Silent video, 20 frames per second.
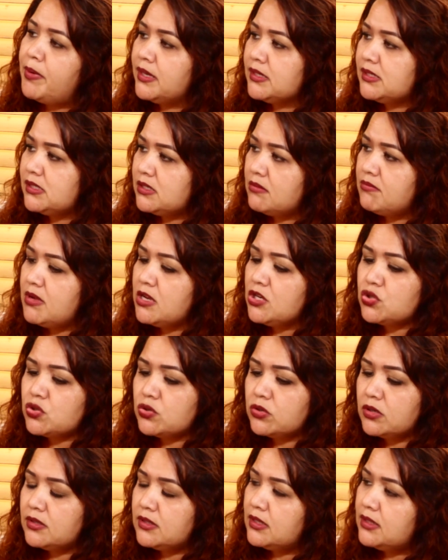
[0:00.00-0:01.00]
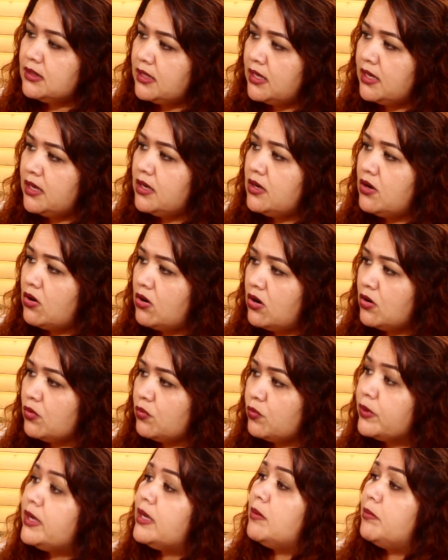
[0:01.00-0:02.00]
best to make sure that they are
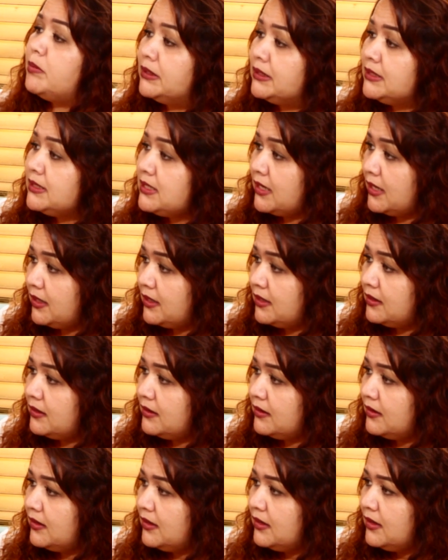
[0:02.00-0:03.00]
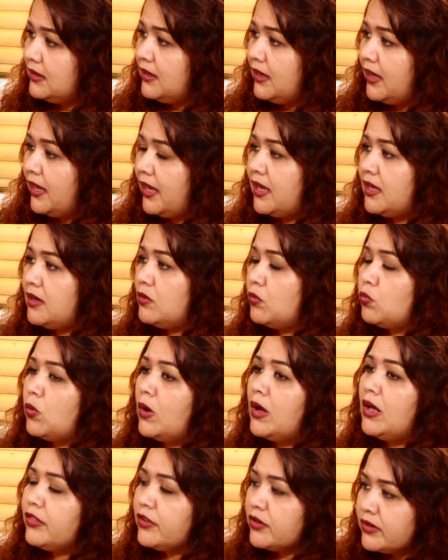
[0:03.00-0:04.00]
rehabilitated. And
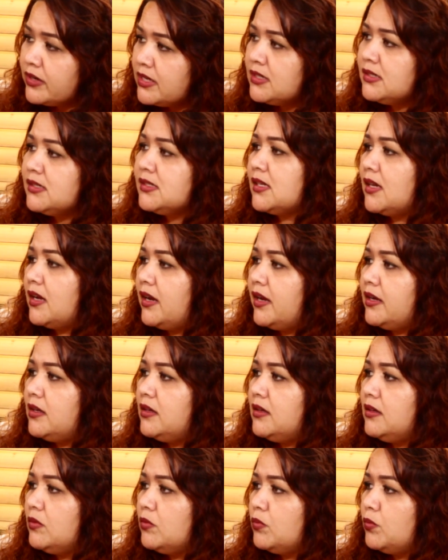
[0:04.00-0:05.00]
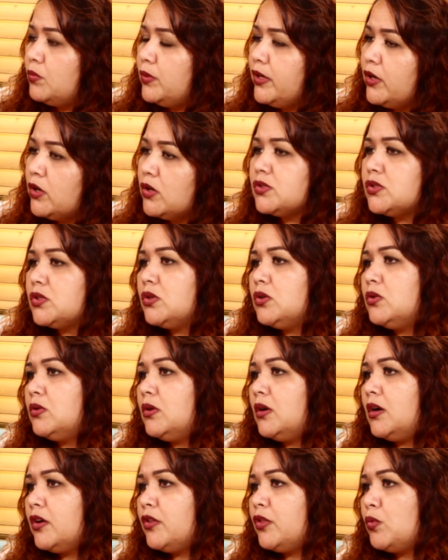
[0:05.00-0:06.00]
while they're inside, we also
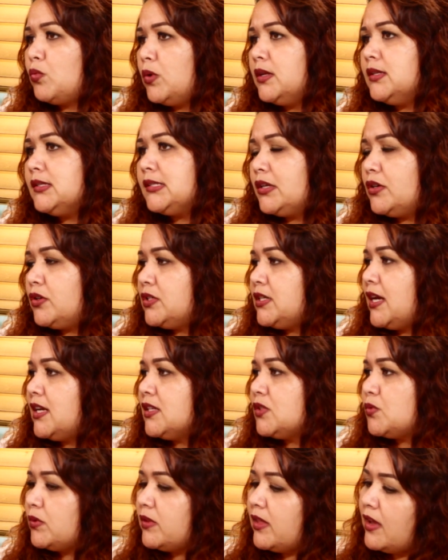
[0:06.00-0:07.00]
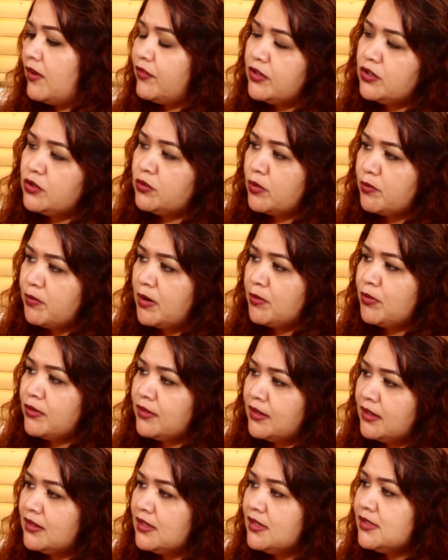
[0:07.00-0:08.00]
are the ones that are tasked with having to remember
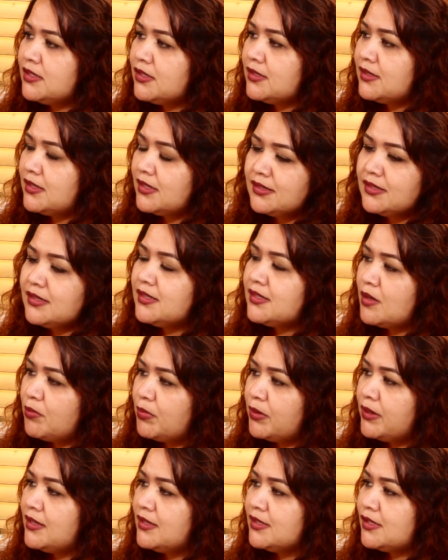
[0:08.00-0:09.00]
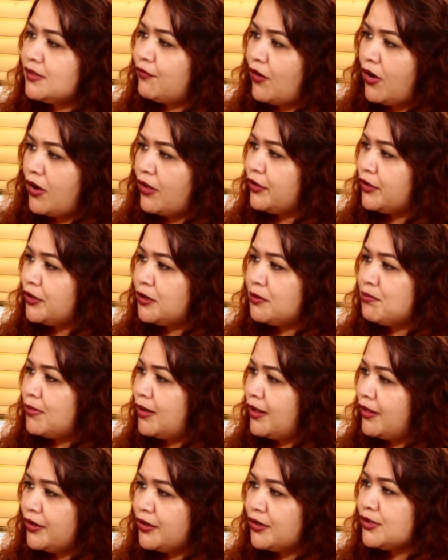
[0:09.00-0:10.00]
that these is, this is somebody's father,
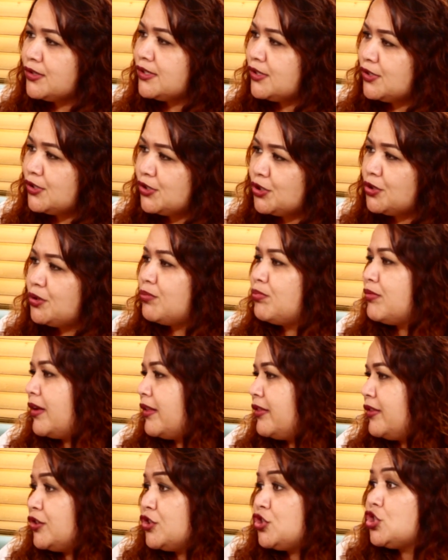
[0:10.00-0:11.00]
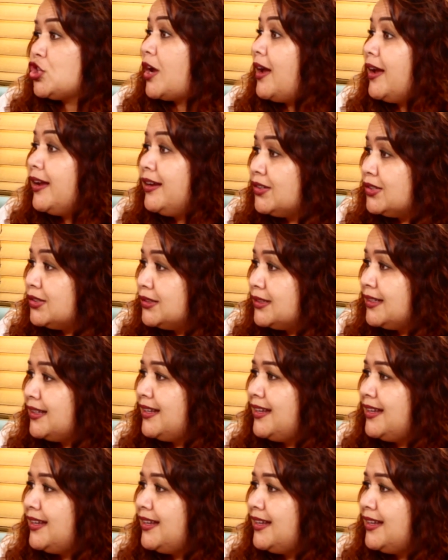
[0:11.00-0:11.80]
mother, mm. sister, brother, child